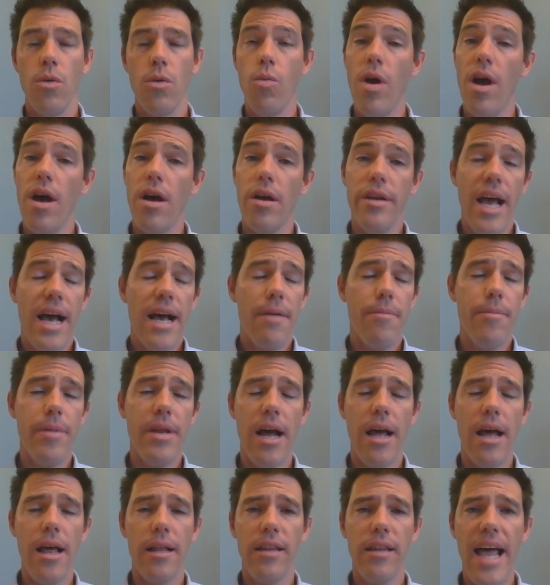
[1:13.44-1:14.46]
Well, yeah. I
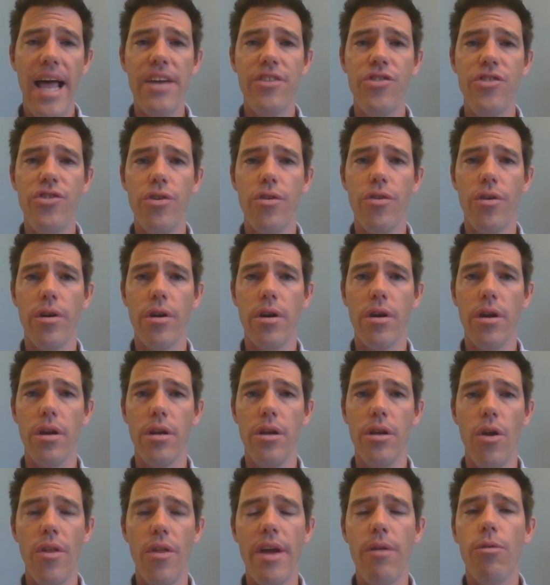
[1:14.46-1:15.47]
mean, last year,
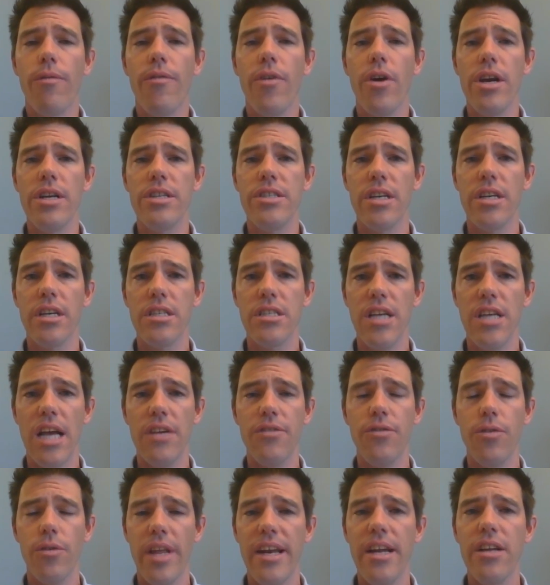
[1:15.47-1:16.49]
they were very
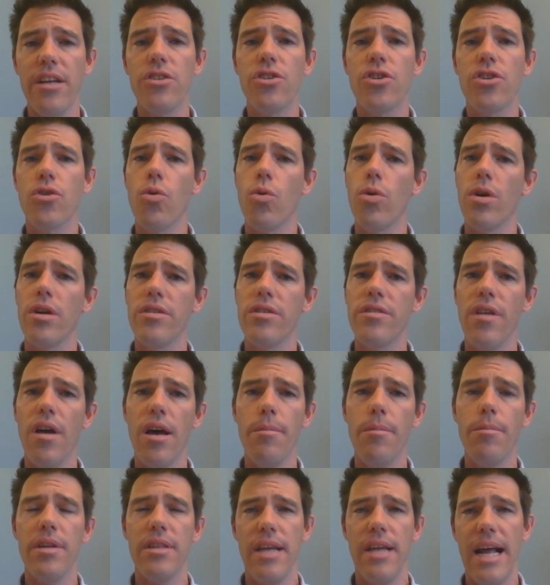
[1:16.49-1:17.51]
successful. They didn't score a
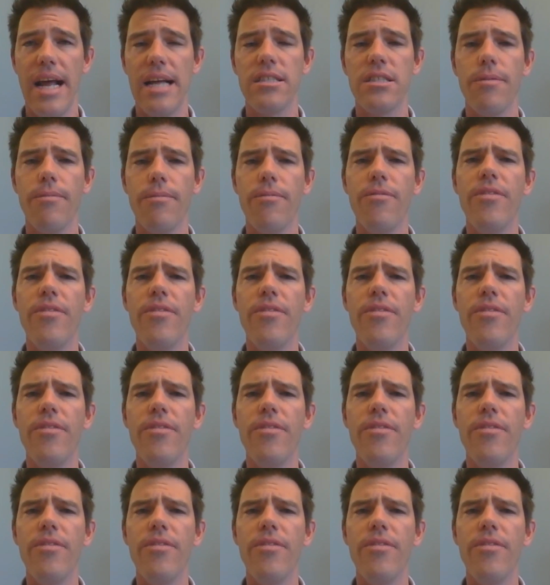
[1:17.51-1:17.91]
ton, but they had